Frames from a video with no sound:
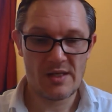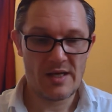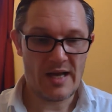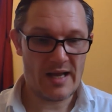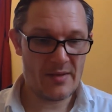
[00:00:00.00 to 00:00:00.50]

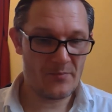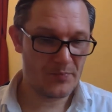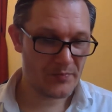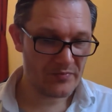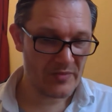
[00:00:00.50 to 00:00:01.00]
But
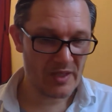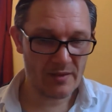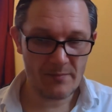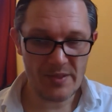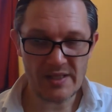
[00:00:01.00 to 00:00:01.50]

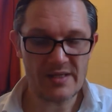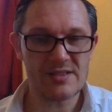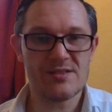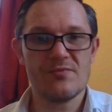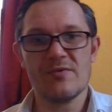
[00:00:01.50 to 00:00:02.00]
yeah,
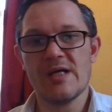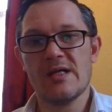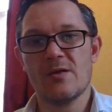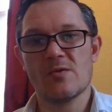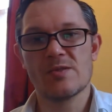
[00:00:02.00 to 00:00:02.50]
it's a really
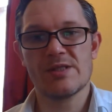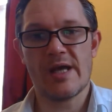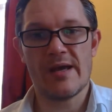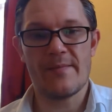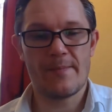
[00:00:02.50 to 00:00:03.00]
cool
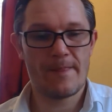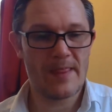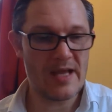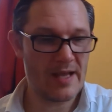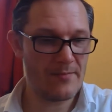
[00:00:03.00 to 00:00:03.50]
set.
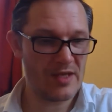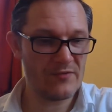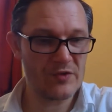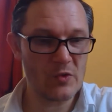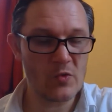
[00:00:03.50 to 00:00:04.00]

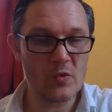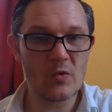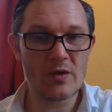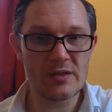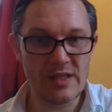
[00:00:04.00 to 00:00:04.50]
If
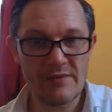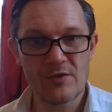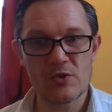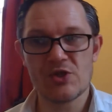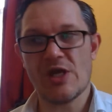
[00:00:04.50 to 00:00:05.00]
you're
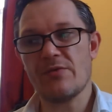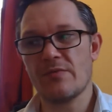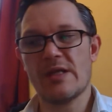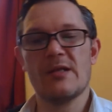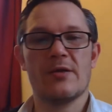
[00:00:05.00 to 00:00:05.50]

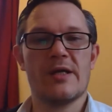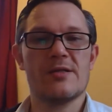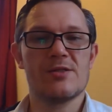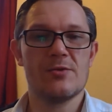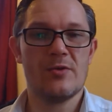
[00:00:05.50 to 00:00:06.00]
genuinely looking
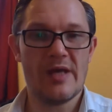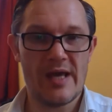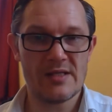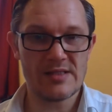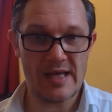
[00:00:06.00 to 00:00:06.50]
to
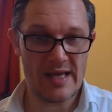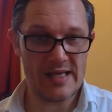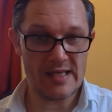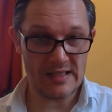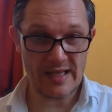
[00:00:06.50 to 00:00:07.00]
get
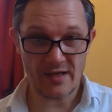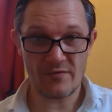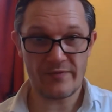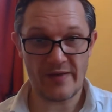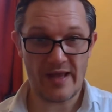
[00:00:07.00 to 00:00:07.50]
a Lego
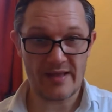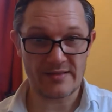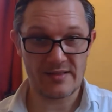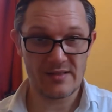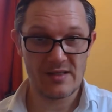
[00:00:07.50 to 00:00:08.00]
fan,
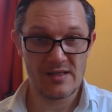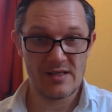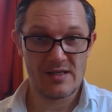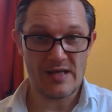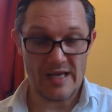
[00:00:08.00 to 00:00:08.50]

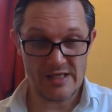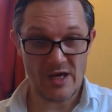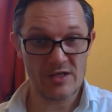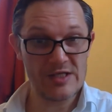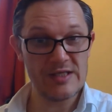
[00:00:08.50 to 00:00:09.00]
a
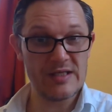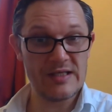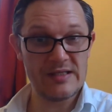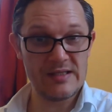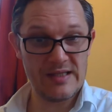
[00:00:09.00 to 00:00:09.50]
young
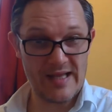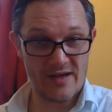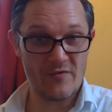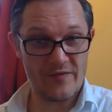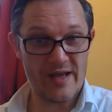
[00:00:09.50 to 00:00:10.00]

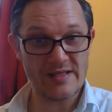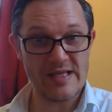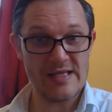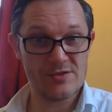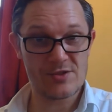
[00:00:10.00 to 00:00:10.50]
Lego fan
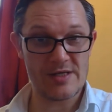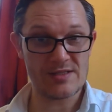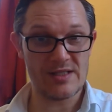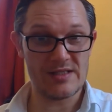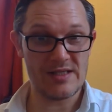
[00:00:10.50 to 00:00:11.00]

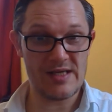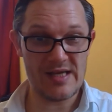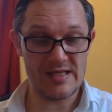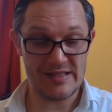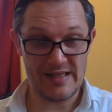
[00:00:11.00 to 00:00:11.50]
interested
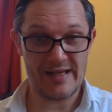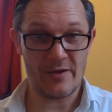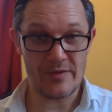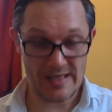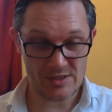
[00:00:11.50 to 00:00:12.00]
in
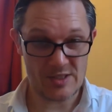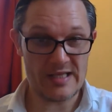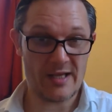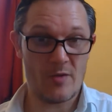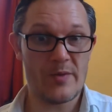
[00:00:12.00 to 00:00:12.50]
Lego and actually
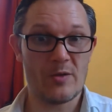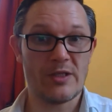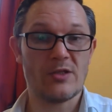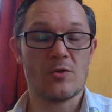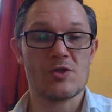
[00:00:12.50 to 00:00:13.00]
Lego
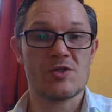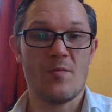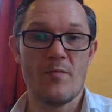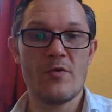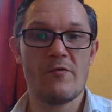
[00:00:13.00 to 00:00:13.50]
building, not just the
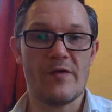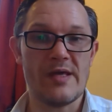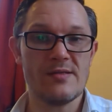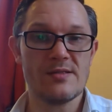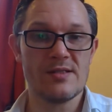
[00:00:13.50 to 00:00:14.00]

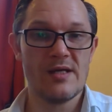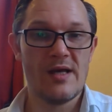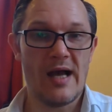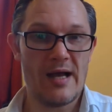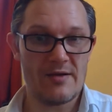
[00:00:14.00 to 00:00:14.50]
movies,
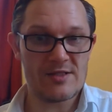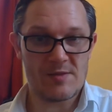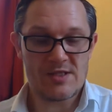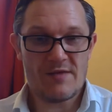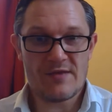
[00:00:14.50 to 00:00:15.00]

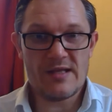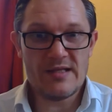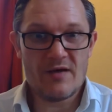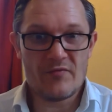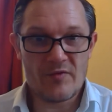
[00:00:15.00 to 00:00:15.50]
especially if they
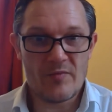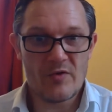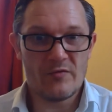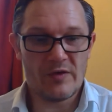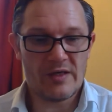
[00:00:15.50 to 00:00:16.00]
love the
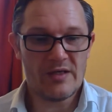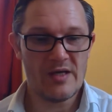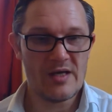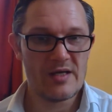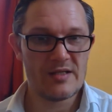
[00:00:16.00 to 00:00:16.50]
movie,
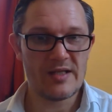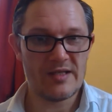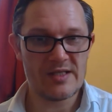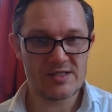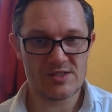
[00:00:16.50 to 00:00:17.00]
then
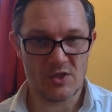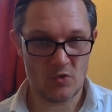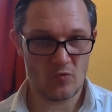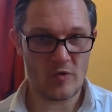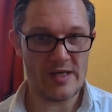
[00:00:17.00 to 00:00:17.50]
this is a
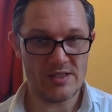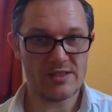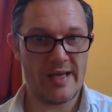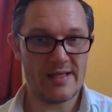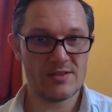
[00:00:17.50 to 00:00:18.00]
great
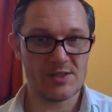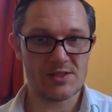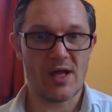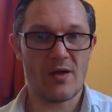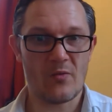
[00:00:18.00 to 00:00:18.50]
set to
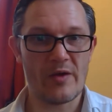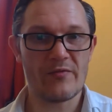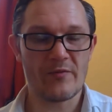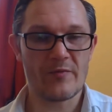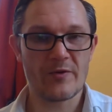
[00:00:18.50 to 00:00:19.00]
start with.
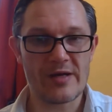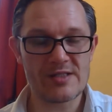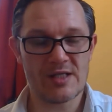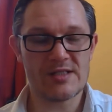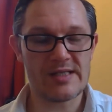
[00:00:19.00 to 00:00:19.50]
A great
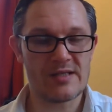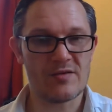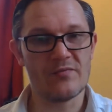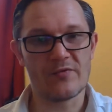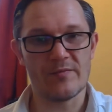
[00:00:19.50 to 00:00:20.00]
set to get
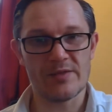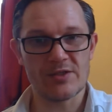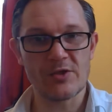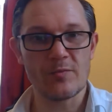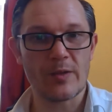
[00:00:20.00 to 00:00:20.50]
them from the
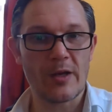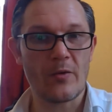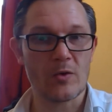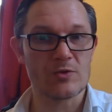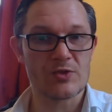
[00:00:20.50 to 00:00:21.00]
Duplo
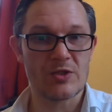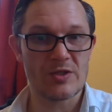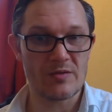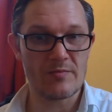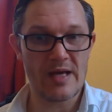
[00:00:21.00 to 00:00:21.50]
onto
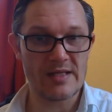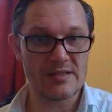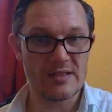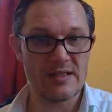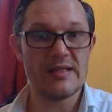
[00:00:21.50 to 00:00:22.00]
the
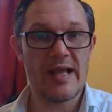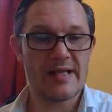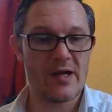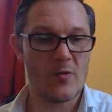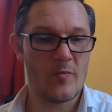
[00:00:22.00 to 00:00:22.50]
main
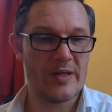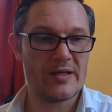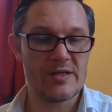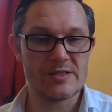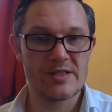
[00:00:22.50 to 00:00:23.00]
Lego,
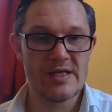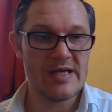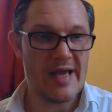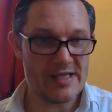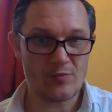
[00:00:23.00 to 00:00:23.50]
because
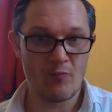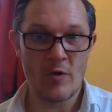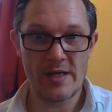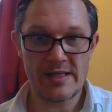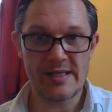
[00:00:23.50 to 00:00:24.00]
it's
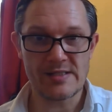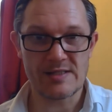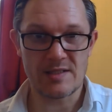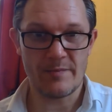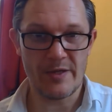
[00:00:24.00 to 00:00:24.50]
really easy
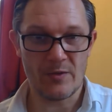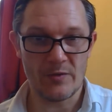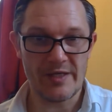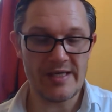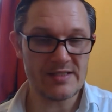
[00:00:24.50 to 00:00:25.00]
to
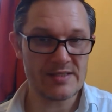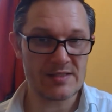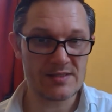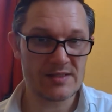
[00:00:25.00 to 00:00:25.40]
build. It doesn't